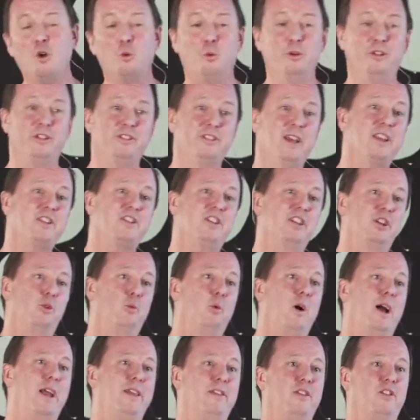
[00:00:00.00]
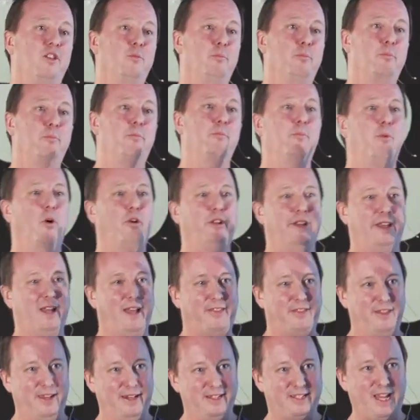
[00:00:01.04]
which is actually a way that the body,
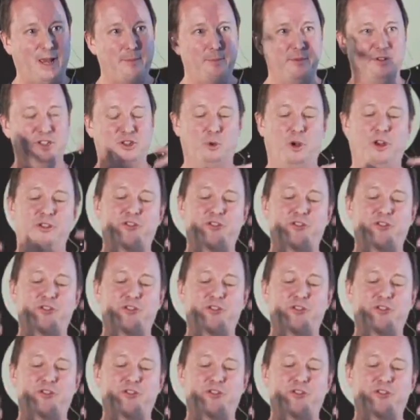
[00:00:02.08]
things happen to